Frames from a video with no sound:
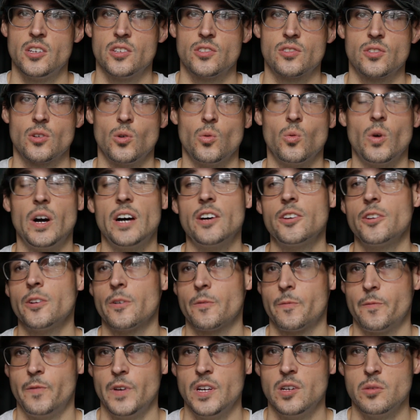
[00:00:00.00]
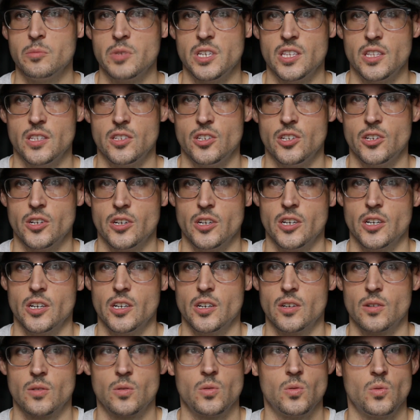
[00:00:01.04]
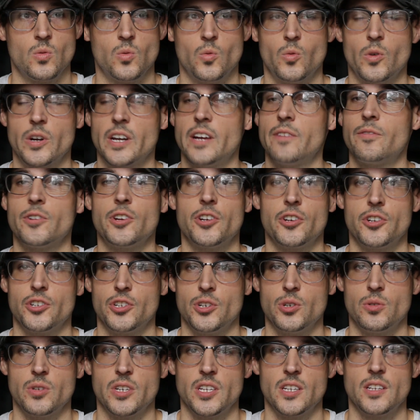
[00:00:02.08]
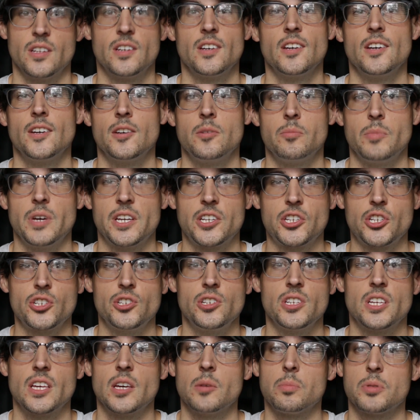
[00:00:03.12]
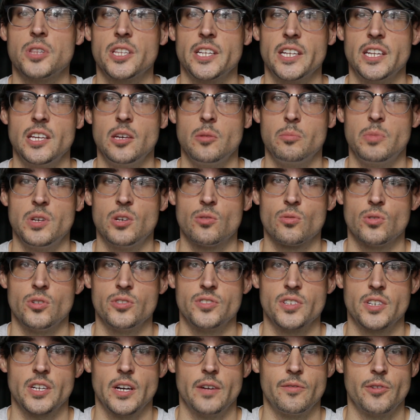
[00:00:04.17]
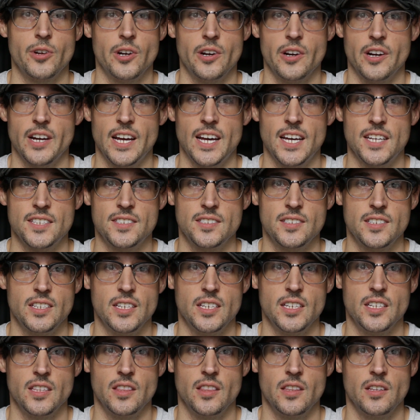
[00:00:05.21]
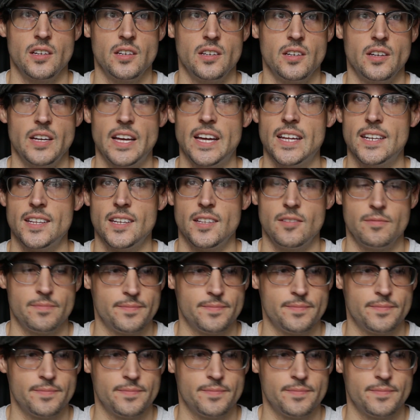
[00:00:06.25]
So while you're filming your whatever you're doing, make sure you get plenty of B-roll to cover your ass in the edit.